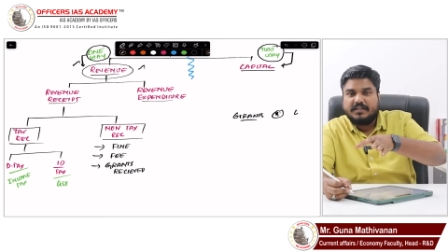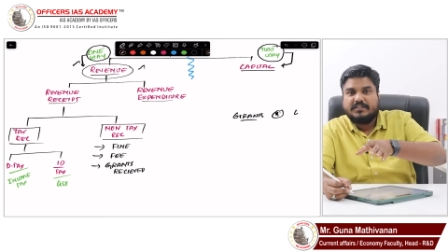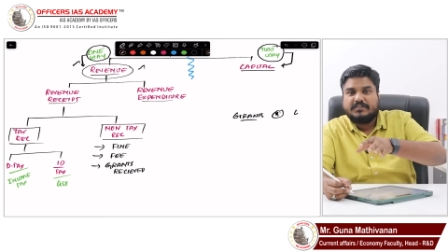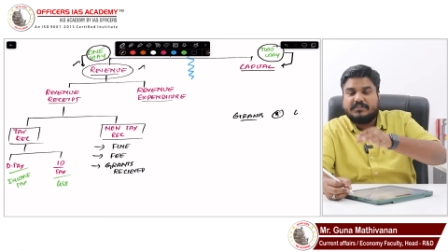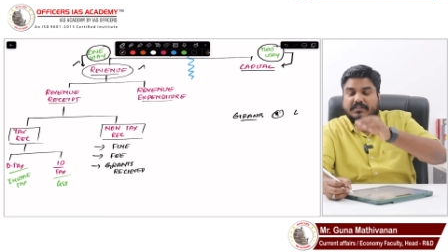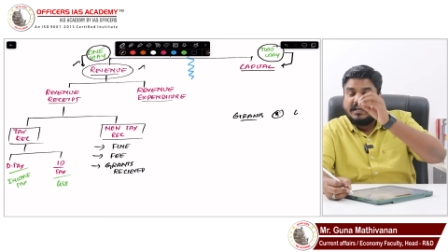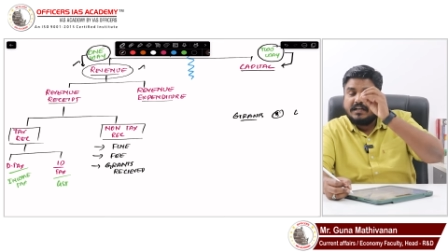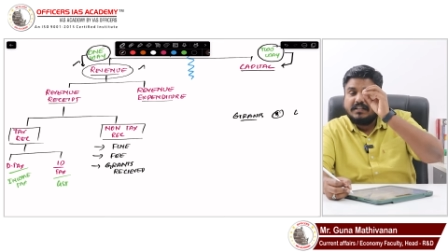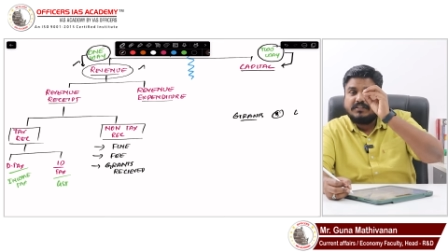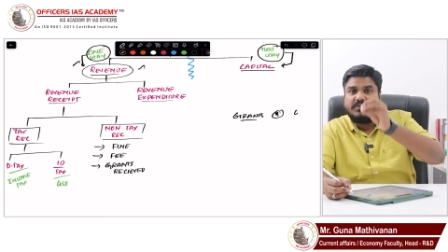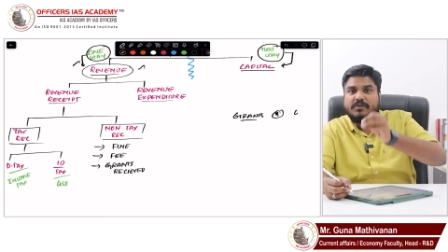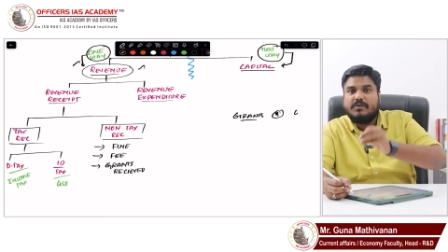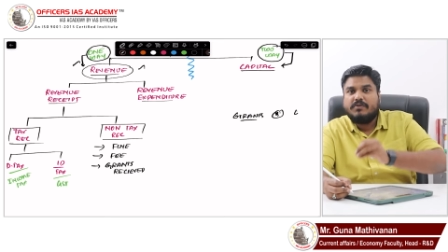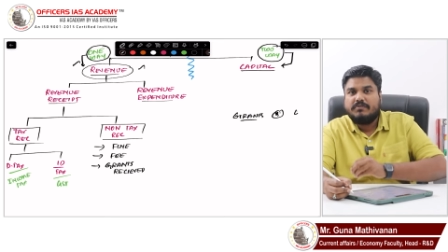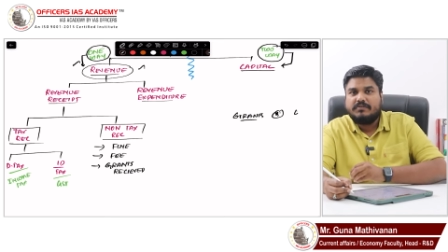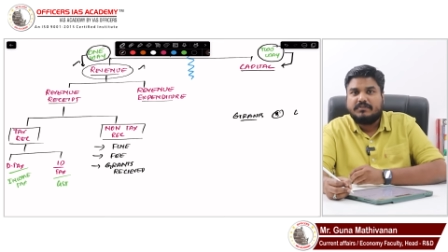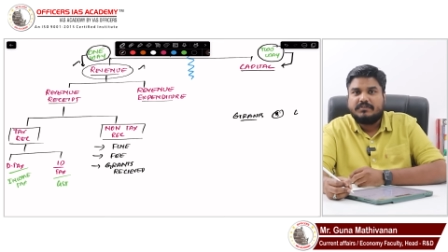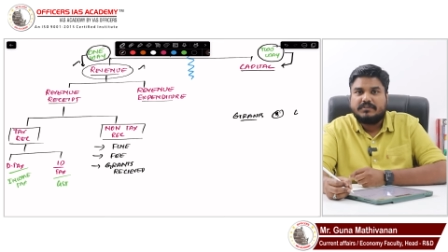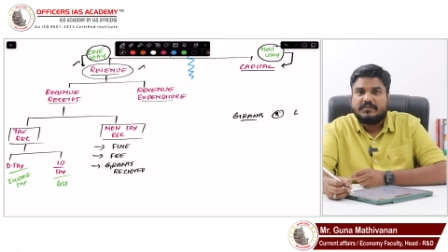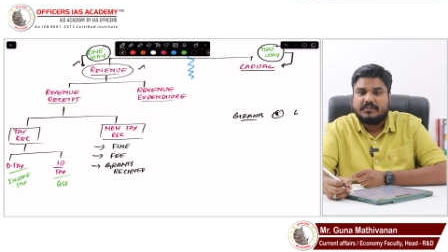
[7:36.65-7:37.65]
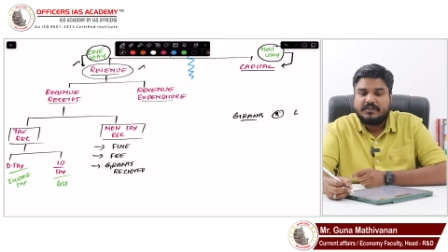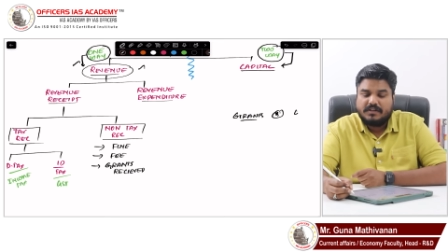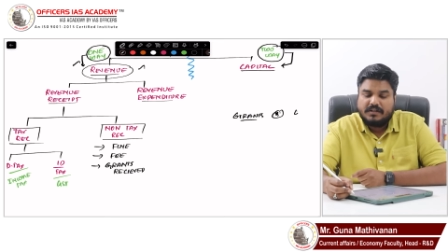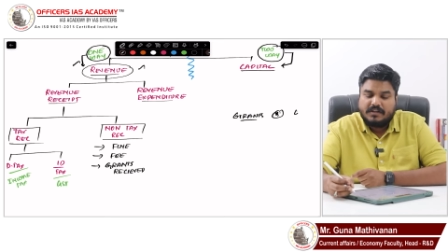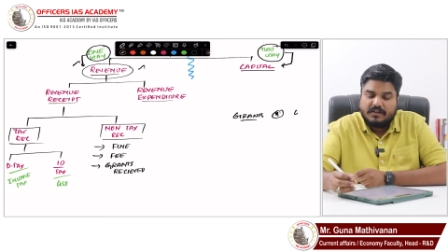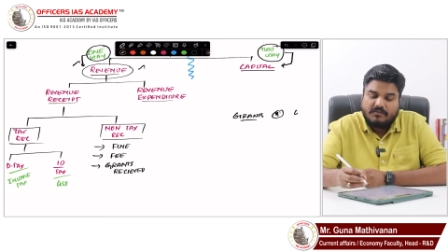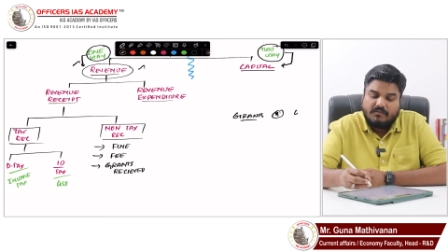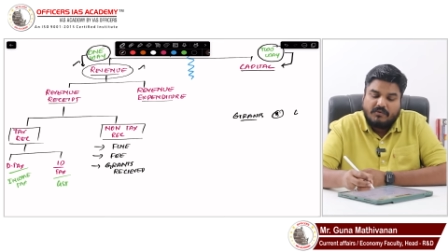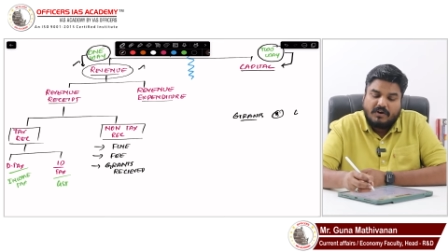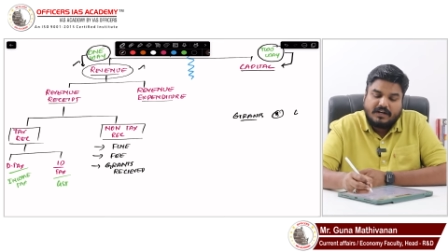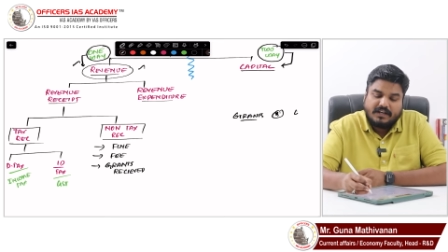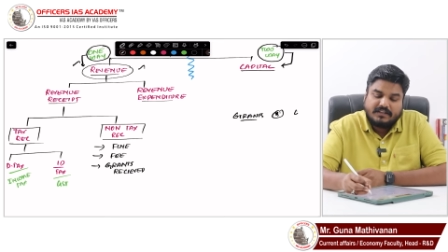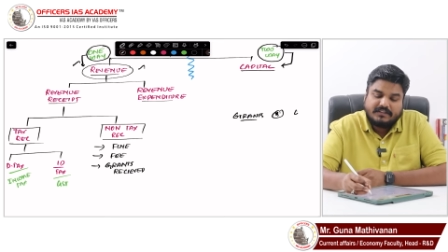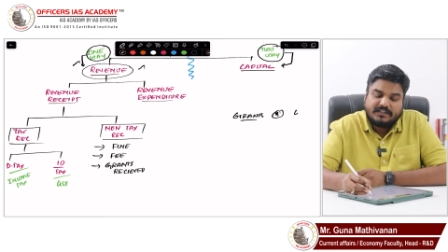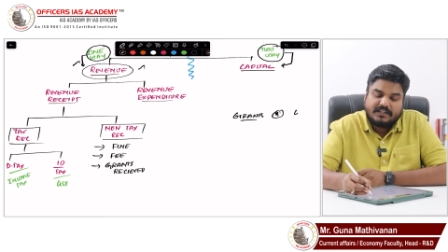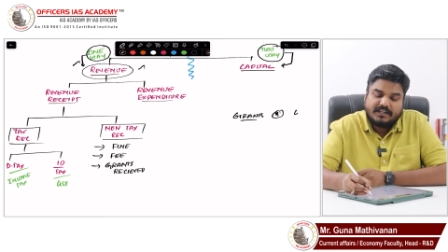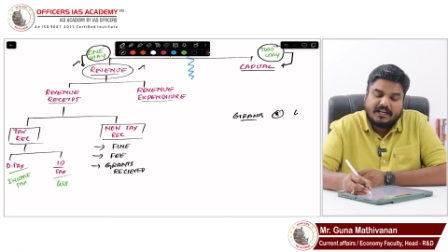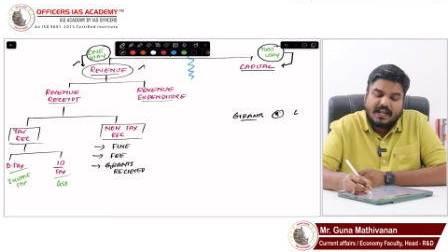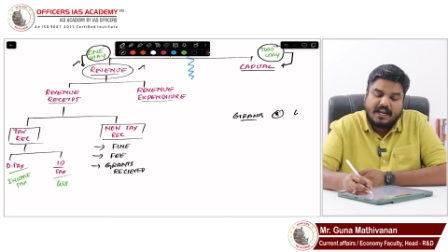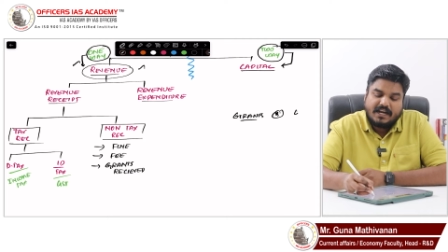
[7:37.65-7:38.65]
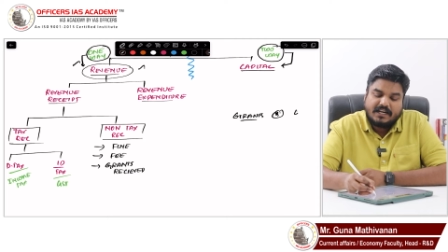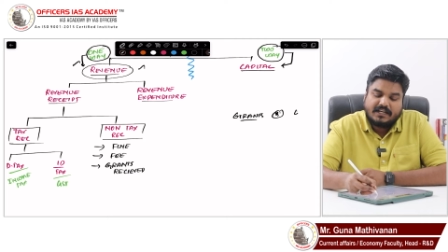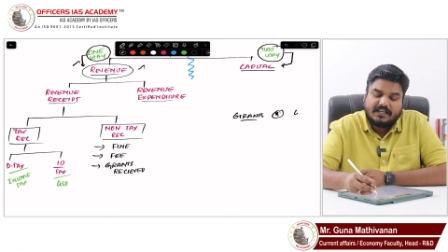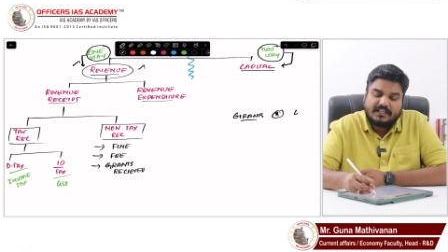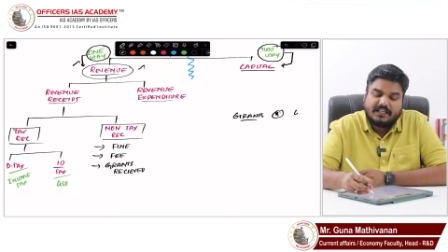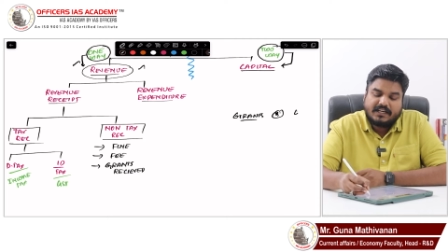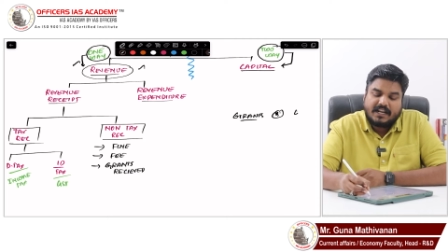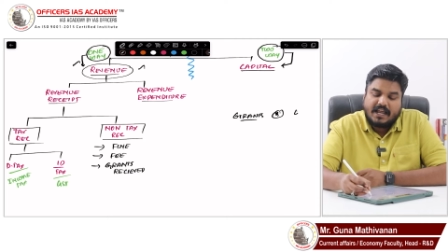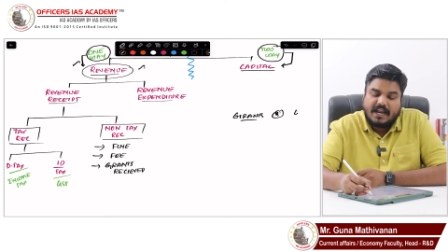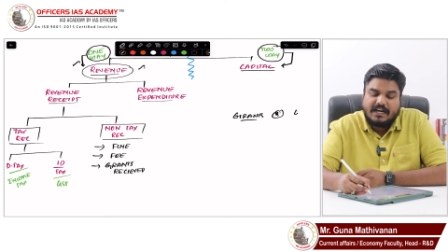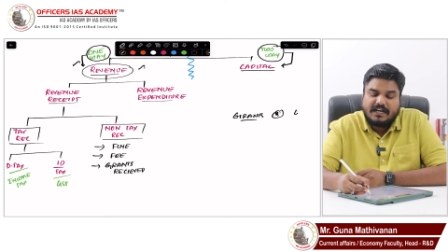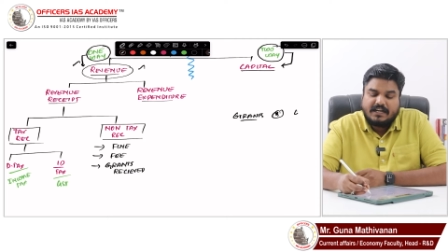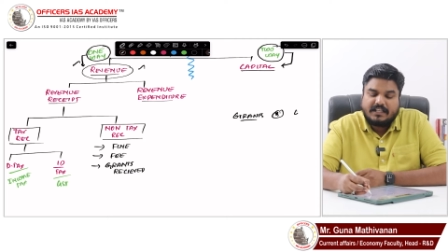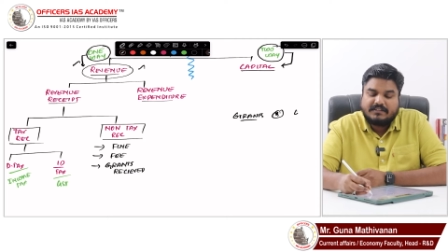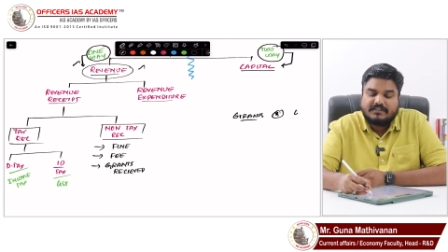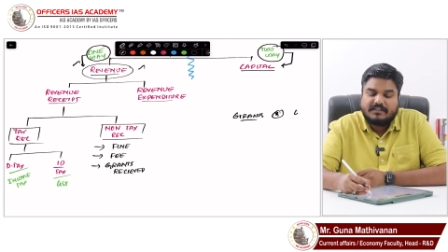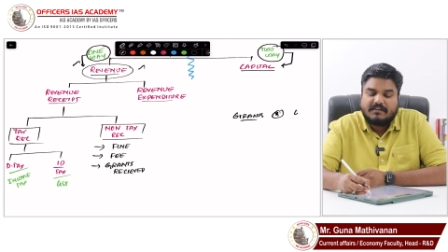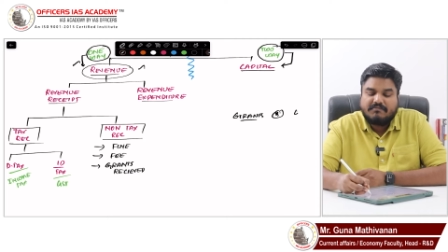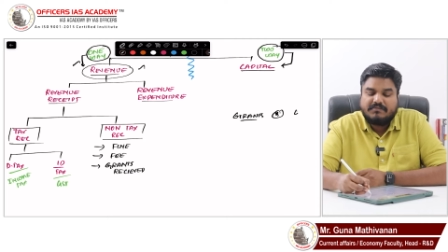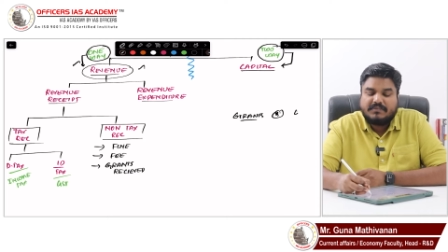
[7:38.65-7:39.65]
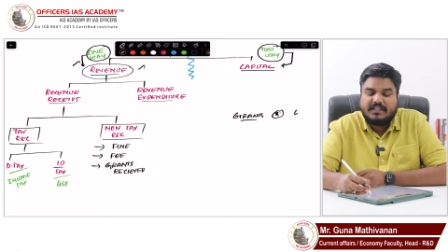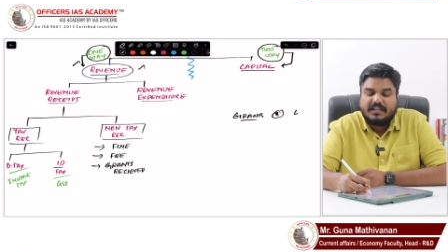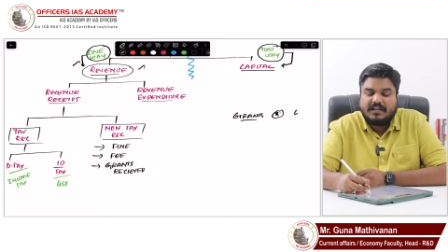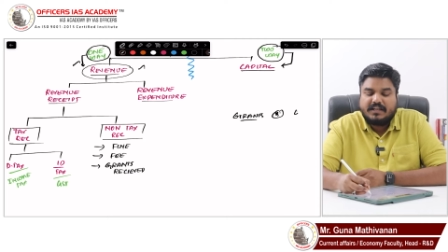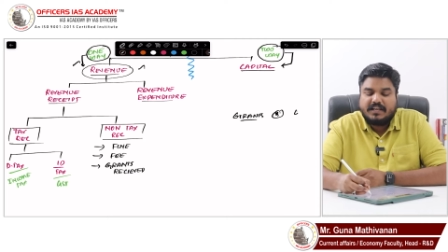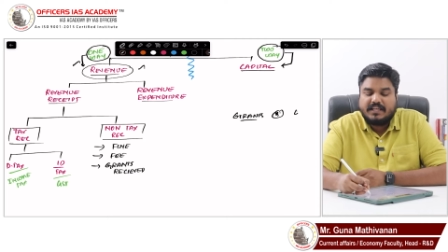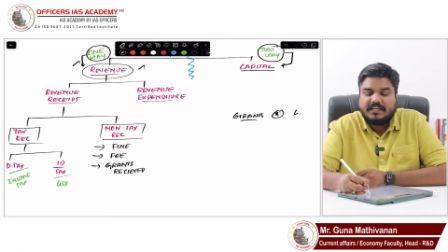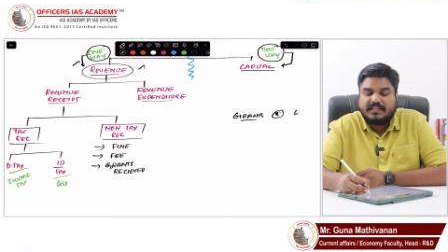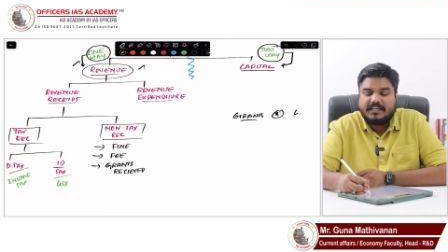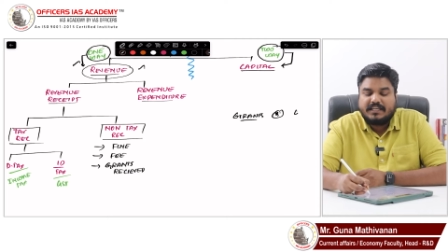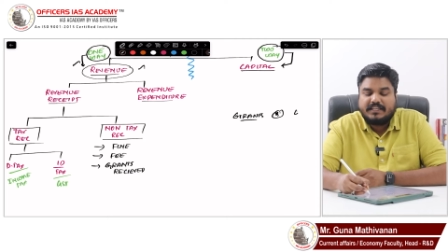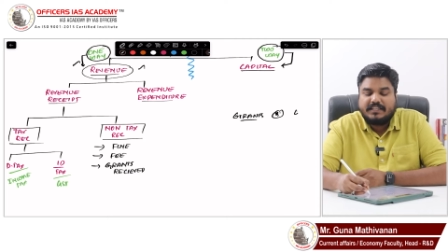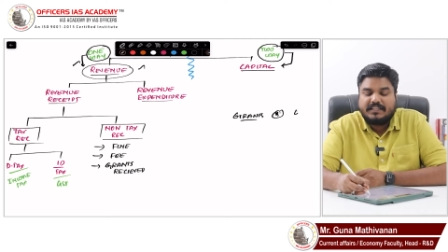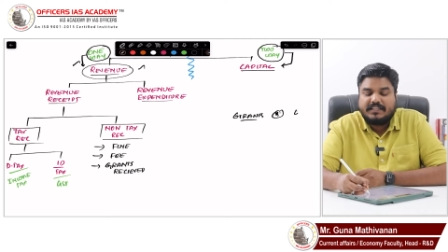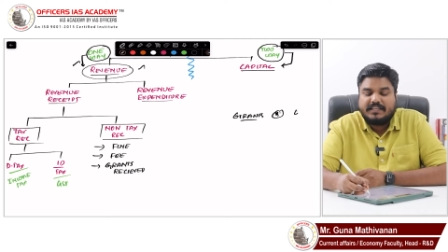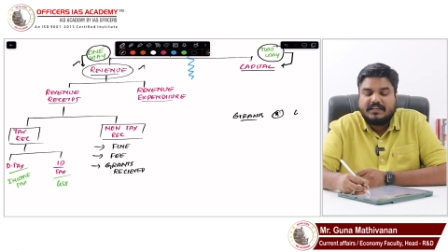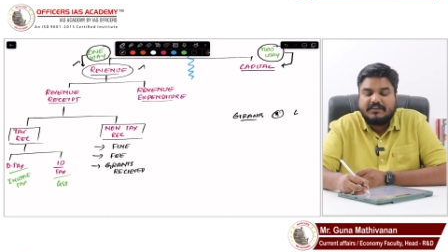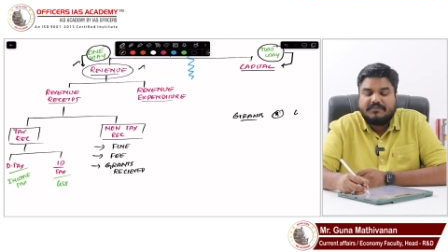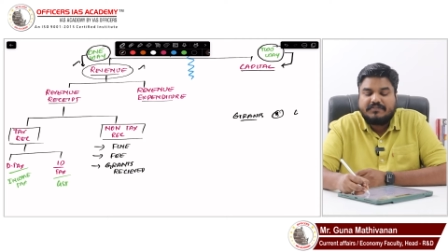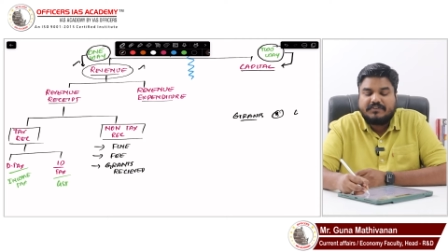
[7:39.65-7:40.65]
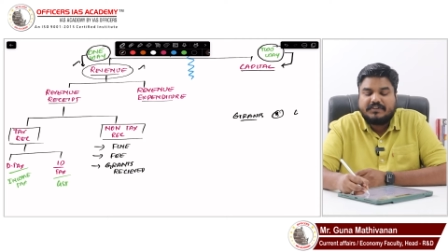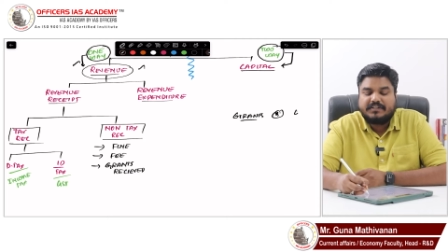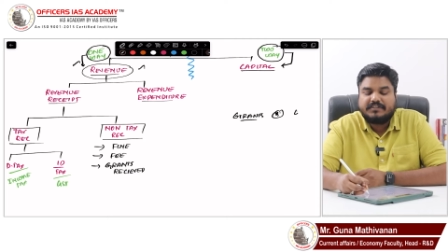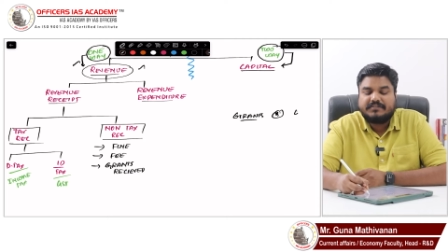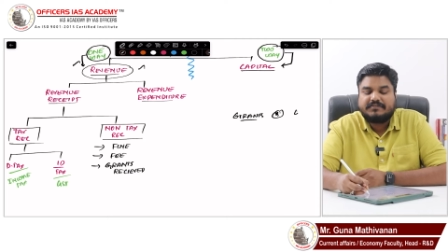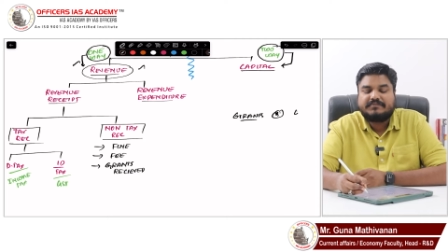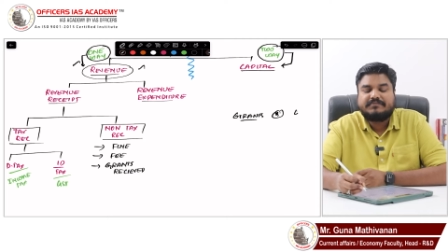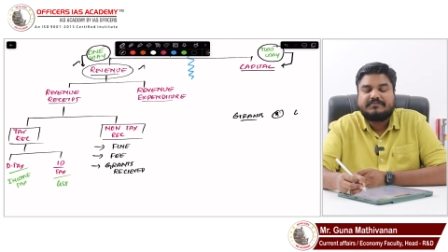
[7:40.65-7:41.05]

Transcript: So that is loan. What is grant? Grant is something like a gift.